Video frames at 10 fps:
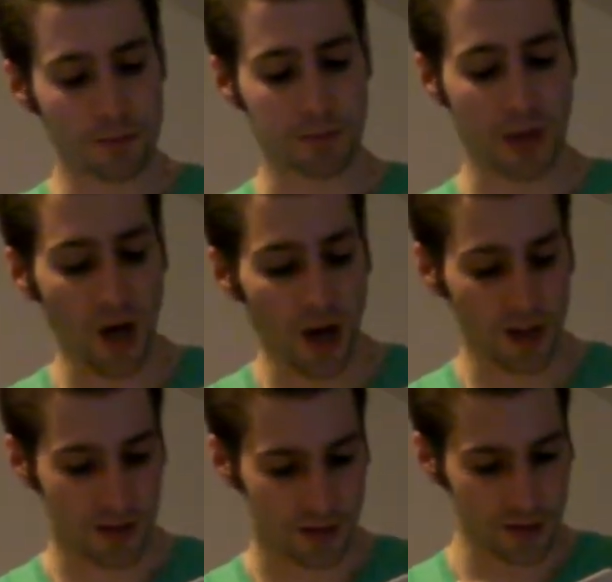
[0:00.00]

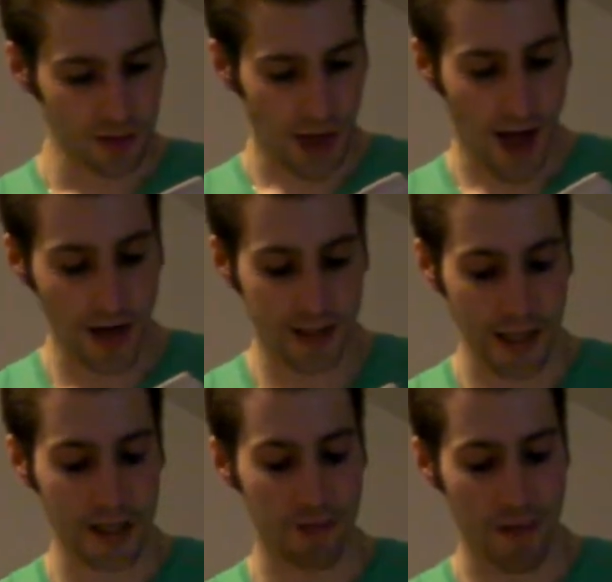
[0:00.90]
Because I
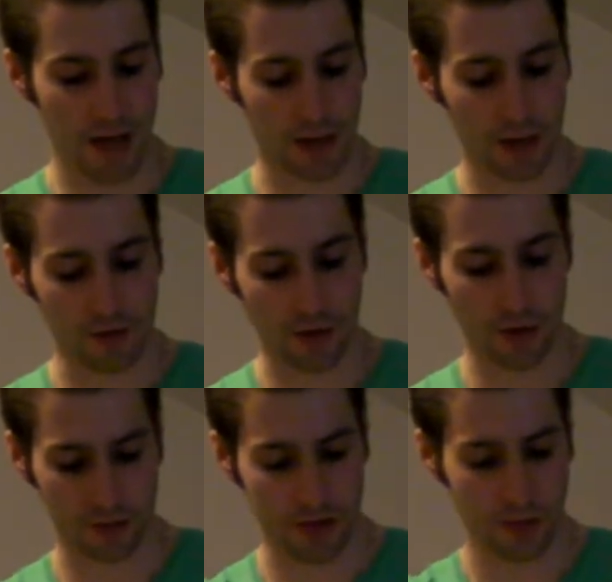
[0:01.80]
get it back
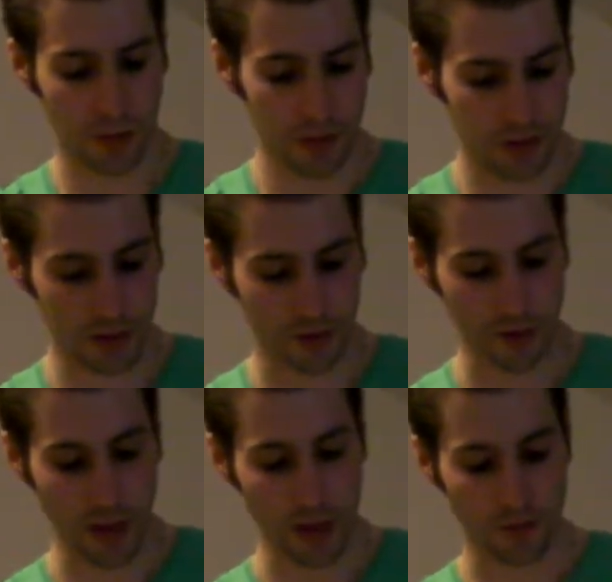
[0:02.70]
from the worthless
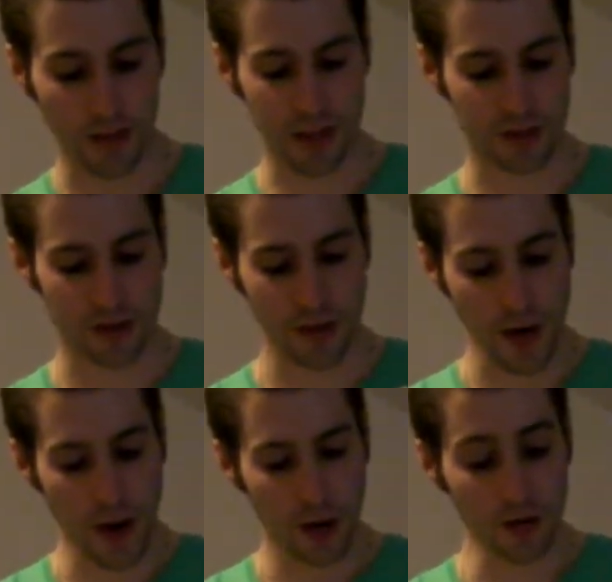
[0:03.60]
wretch
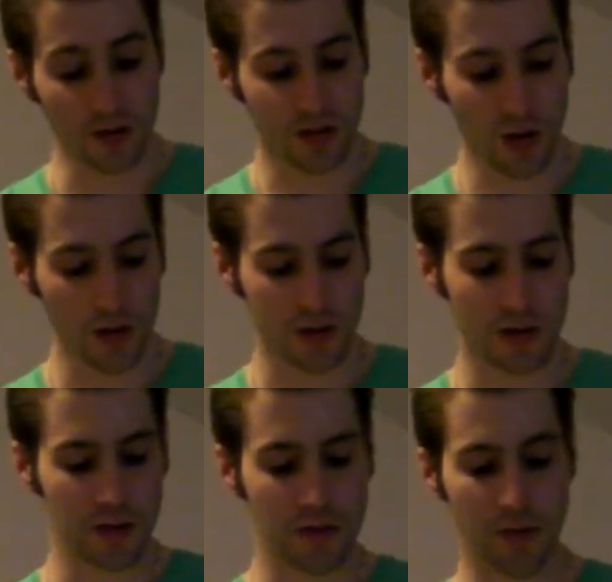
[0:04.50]
who stole
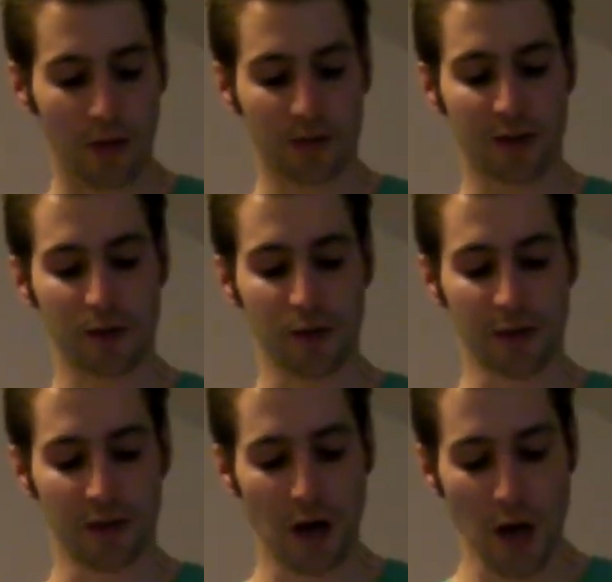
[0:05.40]
it from the
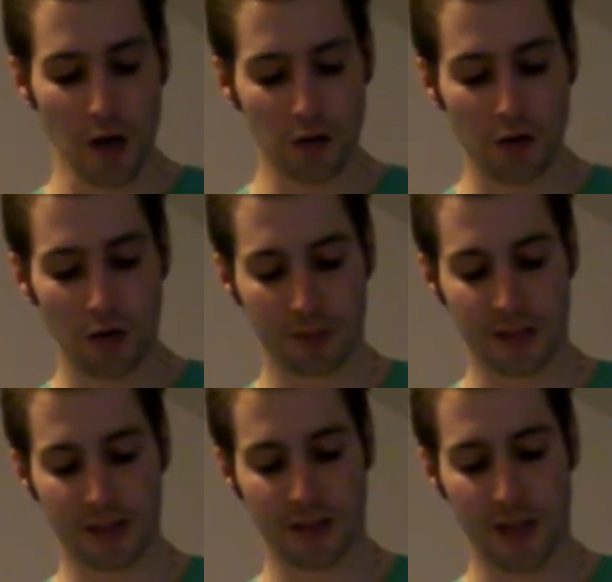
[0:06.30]
woman who robbed
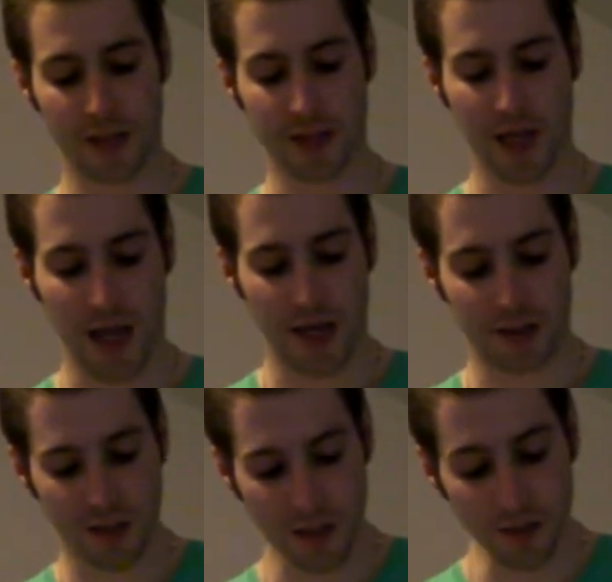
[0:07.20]
the dead and
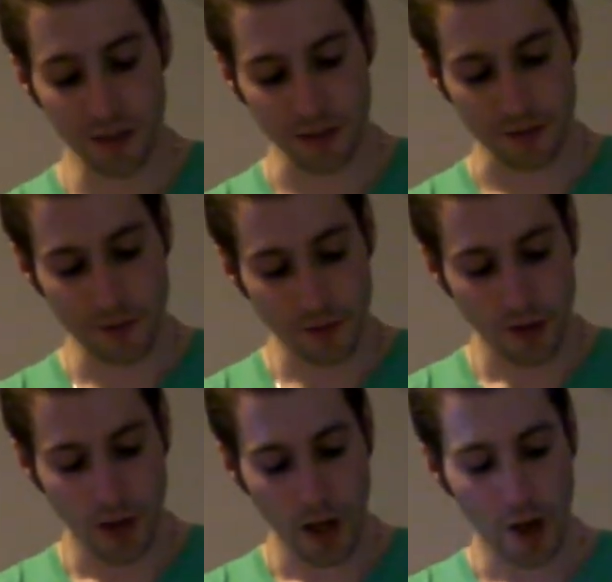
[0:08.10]
the living.
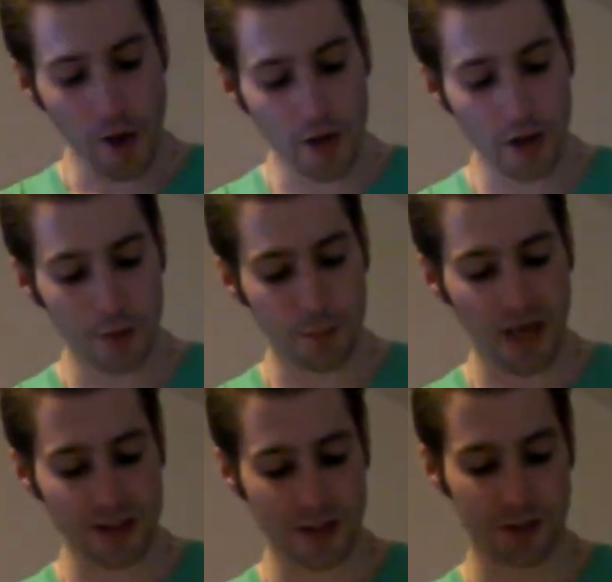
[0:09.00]
Her
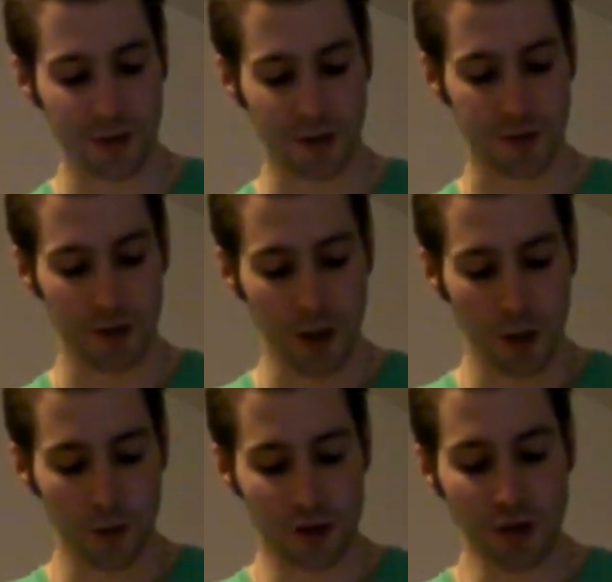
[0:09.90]
punishment
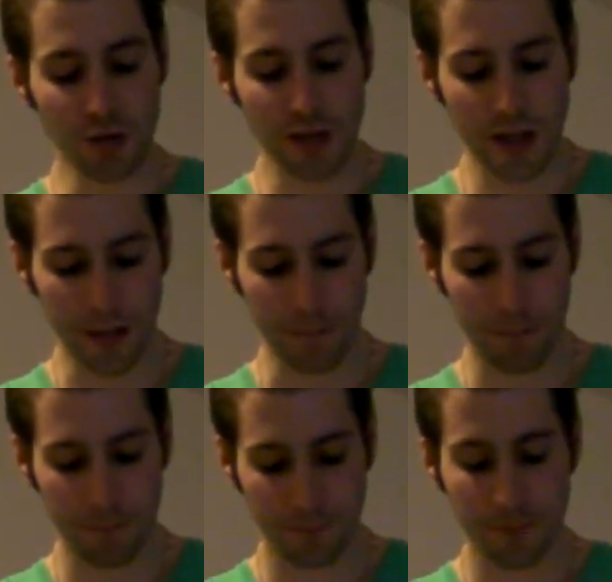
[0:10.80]
will surely
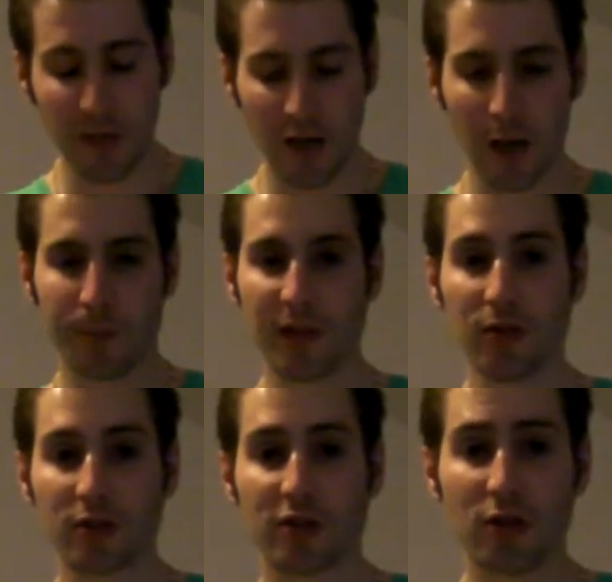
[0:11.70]
come, but
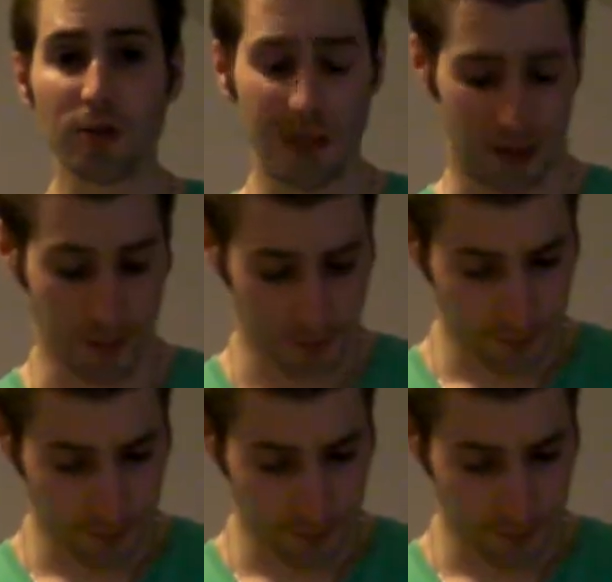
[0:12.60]
not through me.